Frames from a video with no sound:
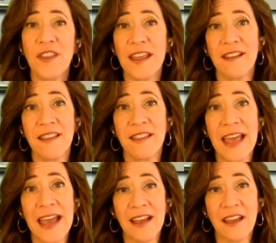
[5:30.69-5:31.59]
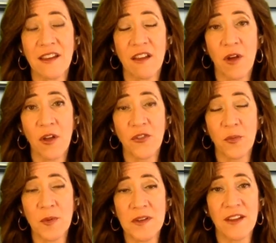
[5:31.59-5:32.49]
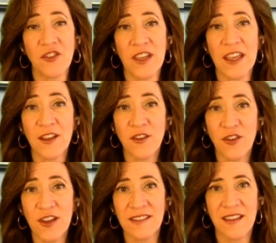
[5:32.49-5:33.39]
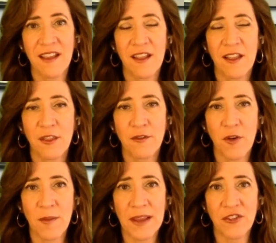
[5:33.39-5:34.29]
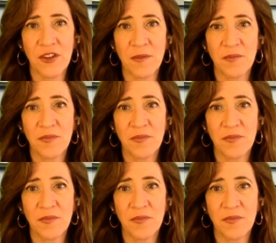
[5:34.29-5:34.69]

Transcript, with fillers: then that can also potentially increase the formation.